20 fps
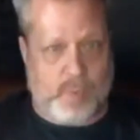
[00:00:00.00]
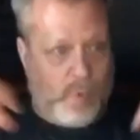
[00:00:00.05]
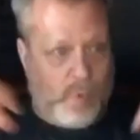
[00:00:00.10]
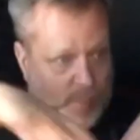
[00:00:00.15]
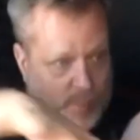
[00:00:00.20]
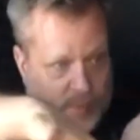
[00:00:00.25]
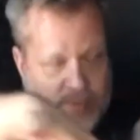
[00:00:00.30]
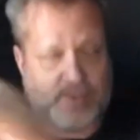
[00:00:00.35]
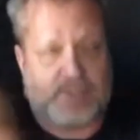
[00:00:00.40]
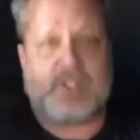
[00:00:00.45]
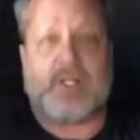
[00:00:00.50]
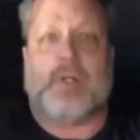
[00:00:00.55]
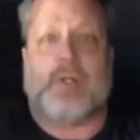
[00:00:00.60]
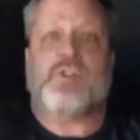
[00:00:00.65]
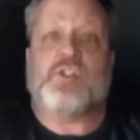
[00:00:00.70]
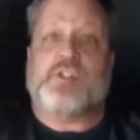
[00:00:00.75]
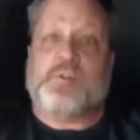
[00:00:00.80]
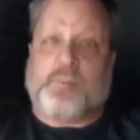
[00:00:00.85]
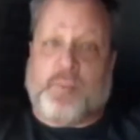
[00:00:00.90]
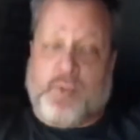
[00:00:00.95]
Everyone would, you
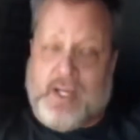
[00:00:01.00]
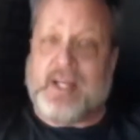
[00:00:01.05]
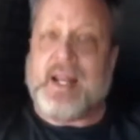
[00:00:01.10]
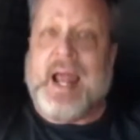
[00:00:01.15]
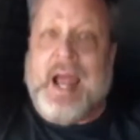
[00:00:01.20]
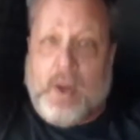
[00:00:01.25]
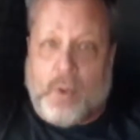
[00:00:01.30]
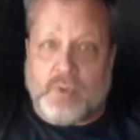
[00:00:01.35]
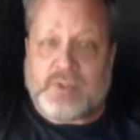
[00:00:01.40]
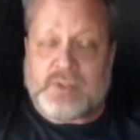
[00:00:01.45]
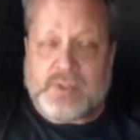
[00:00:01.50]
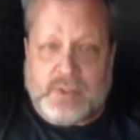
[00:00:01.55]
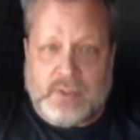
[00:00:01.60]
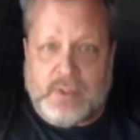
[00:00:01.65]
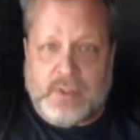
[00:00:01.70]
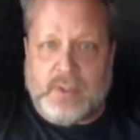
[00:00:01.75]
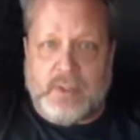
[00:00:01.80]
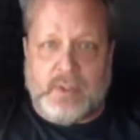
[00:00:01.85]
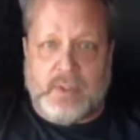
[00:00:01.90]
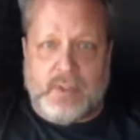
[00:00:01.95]
know, spread
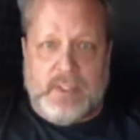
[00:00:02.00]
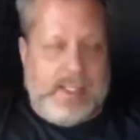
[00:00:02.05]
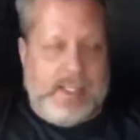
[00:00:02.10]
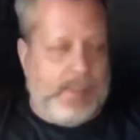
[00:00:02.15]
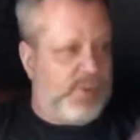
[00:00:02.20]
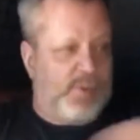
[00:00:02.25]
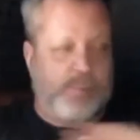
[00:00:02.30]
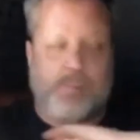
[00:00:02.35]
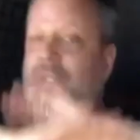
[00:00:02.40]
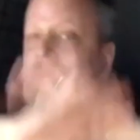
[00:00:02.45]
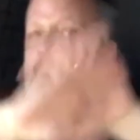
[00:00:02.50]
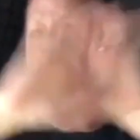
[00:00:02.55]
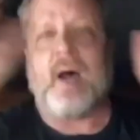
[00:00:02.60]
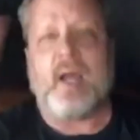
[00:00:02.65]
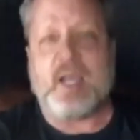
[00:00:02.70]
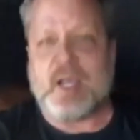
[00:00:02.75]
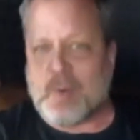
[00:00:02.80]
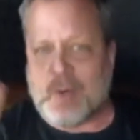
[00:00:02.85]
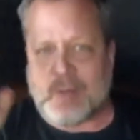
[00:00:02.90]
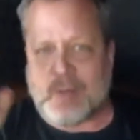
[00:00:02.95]
out. It was
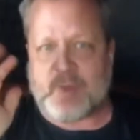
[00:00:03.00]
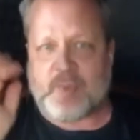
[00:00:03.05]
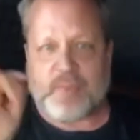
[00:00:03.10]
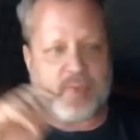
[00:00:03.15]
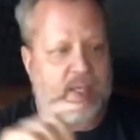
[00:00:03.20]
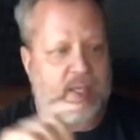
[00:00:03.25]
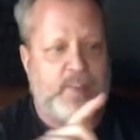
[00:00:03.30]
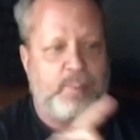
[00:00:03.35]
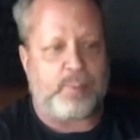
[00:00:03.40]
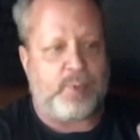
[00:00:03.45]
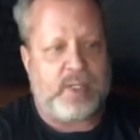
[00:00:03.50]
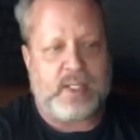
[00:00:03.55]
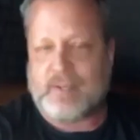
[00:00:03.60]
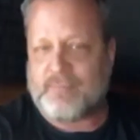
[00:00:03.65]
BYO everything.